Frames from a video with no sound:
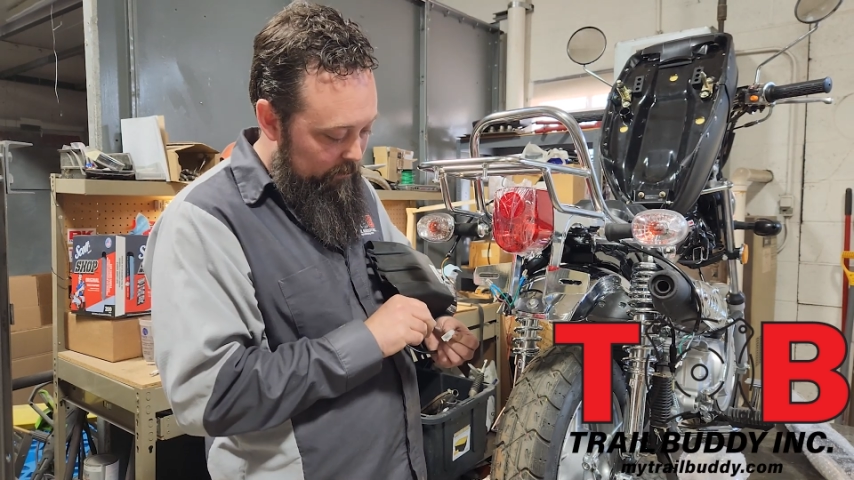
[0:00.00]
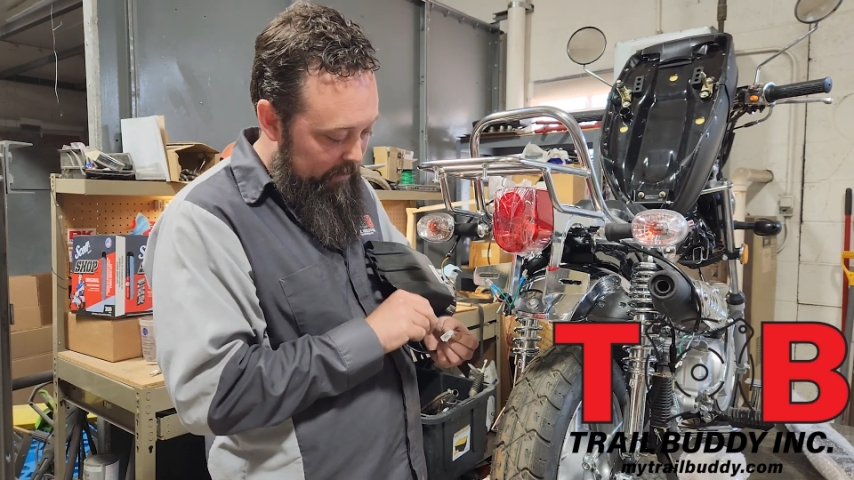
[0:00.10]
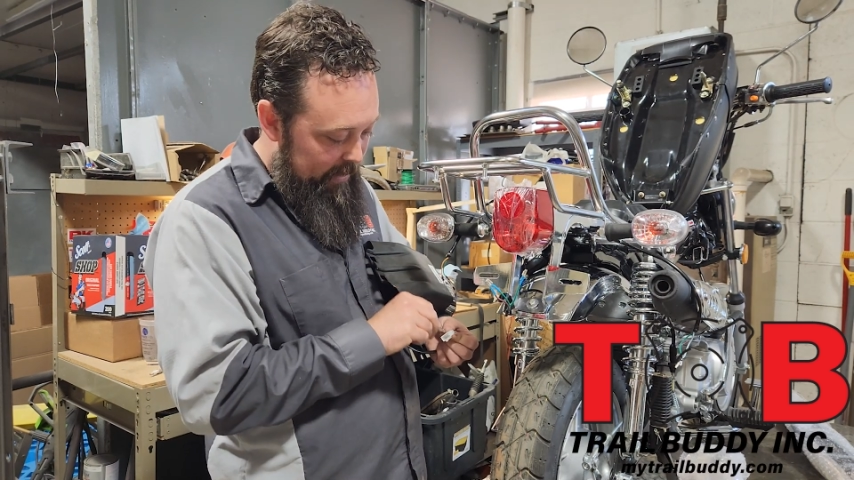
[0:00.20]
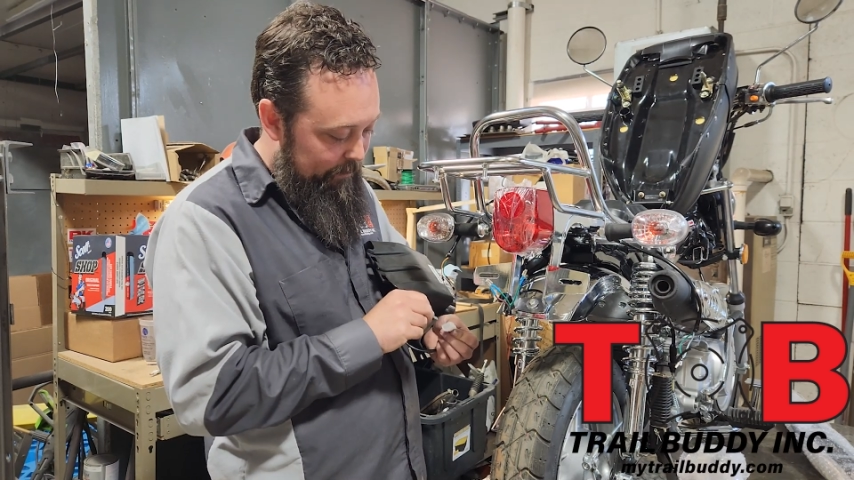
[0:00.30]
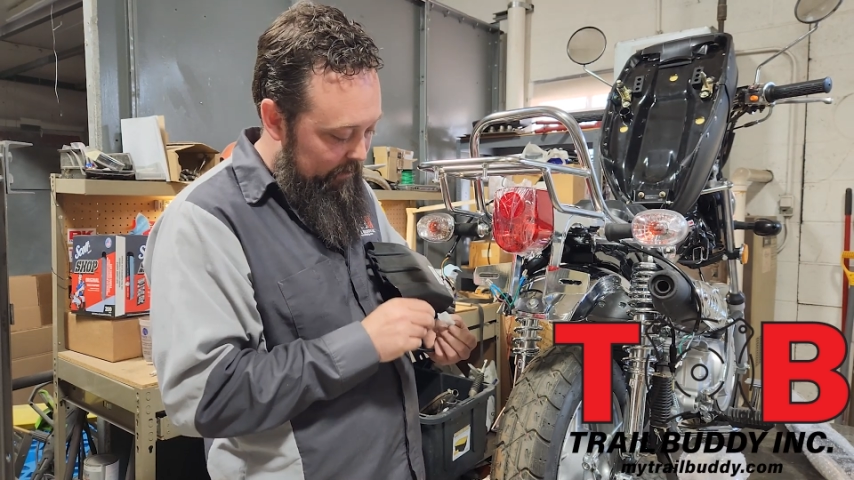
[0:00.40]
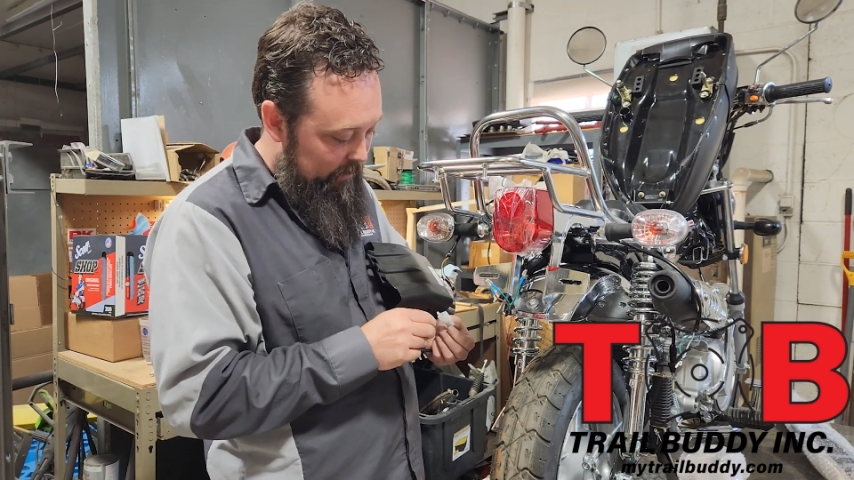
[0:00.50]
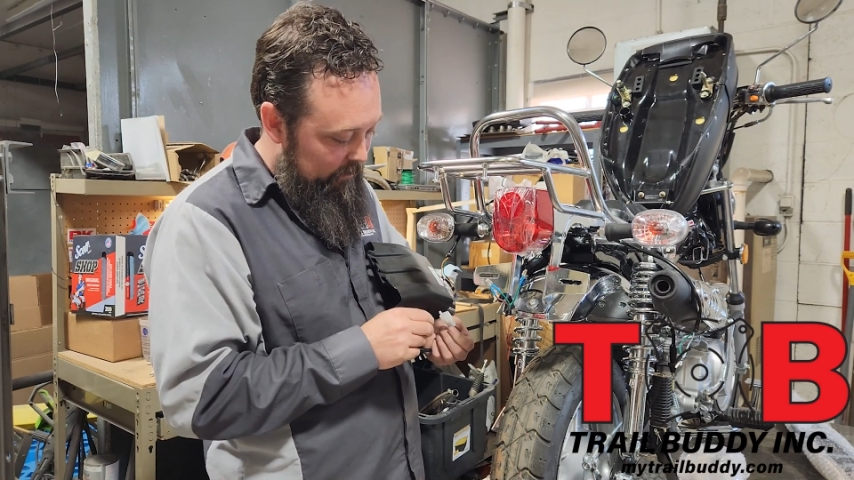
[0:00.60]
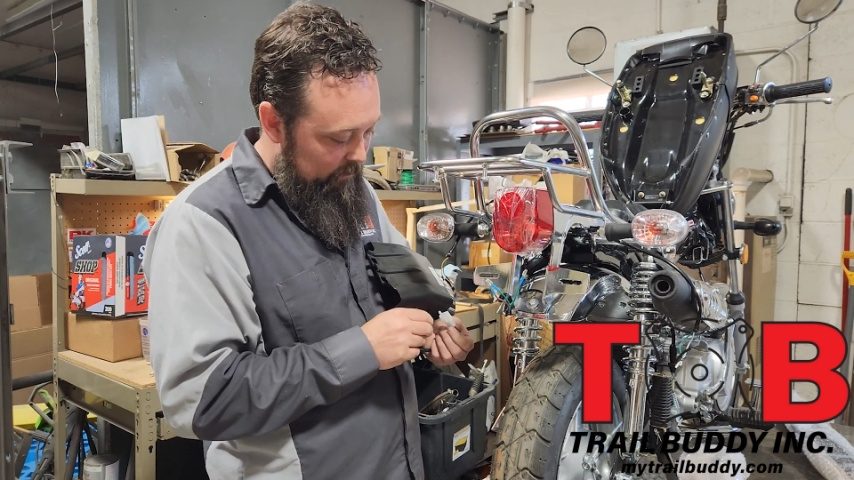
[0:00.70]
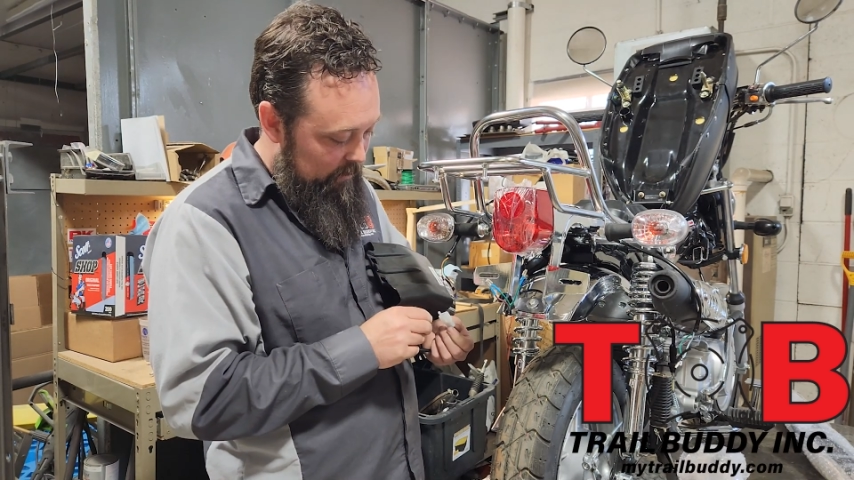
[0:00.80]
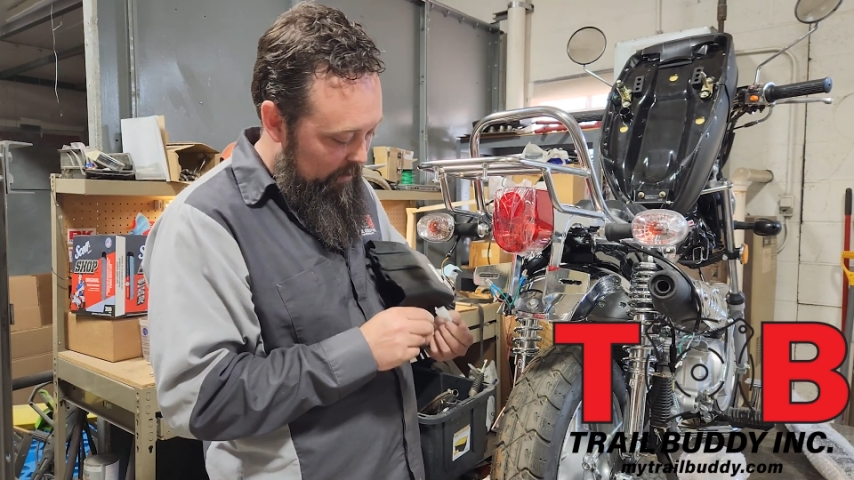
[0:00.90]
populate
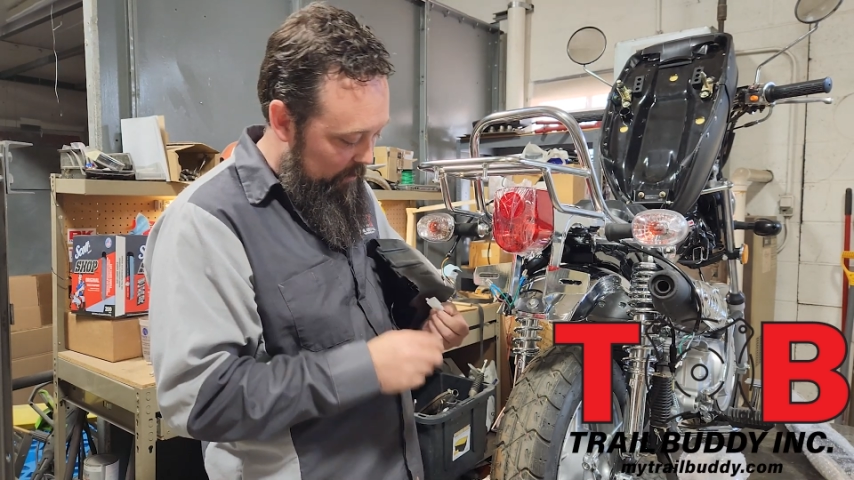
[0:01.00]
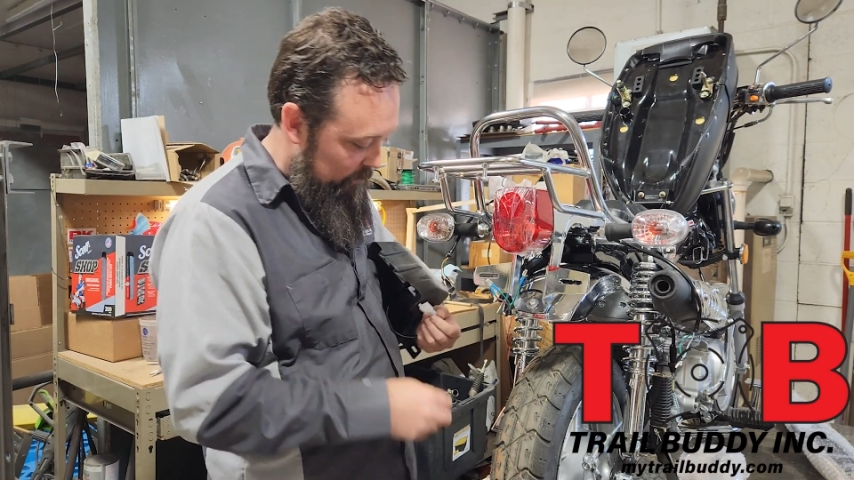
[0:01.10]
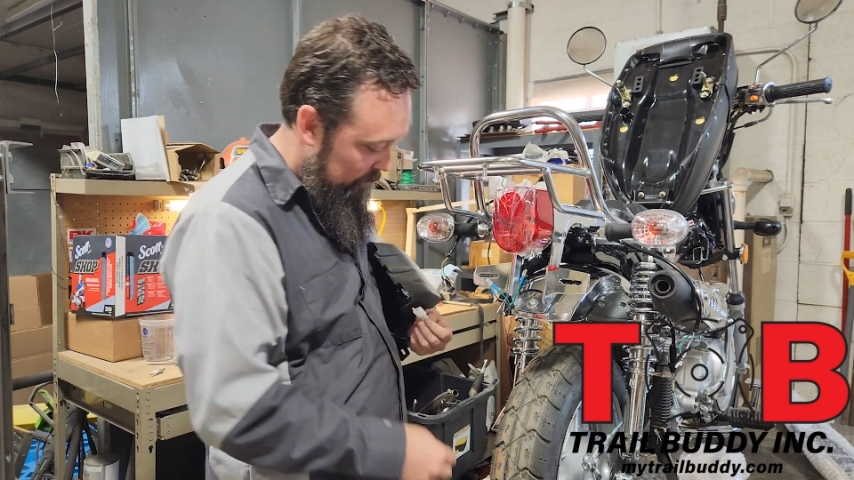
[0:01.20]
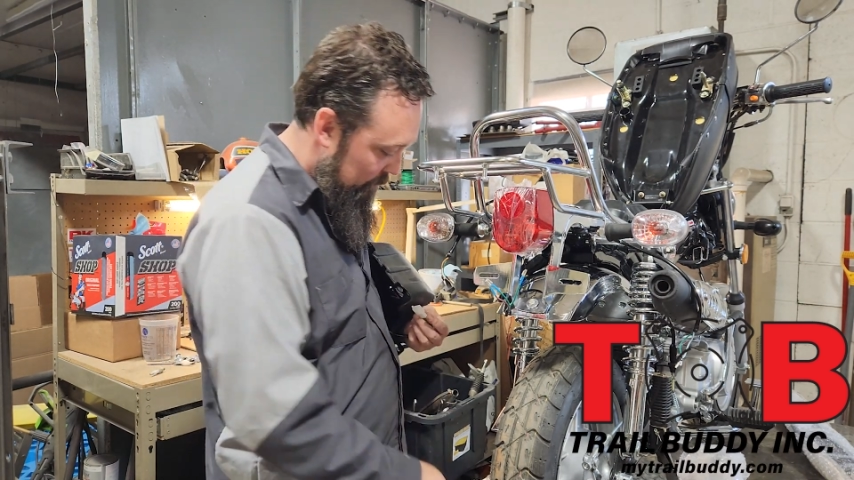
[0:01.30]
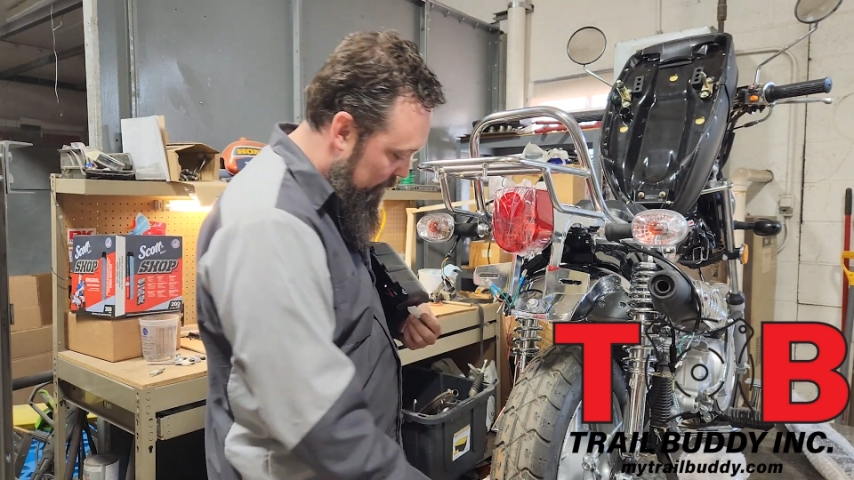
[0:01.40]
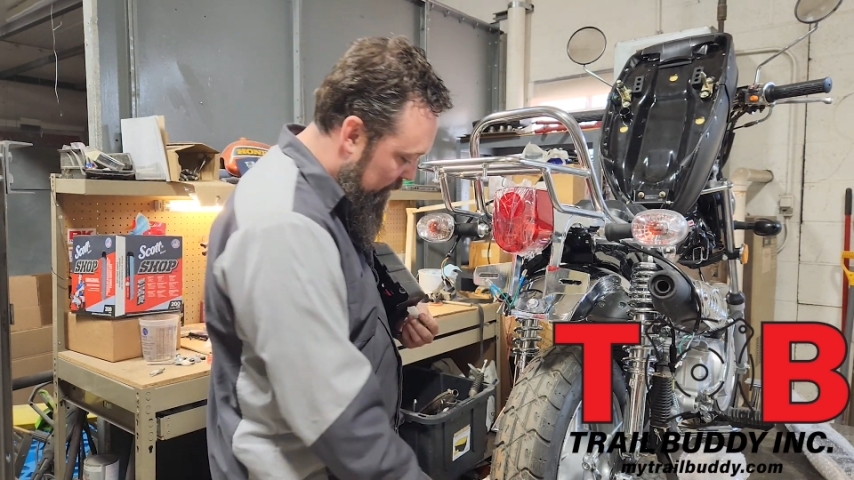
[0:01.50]
these guys.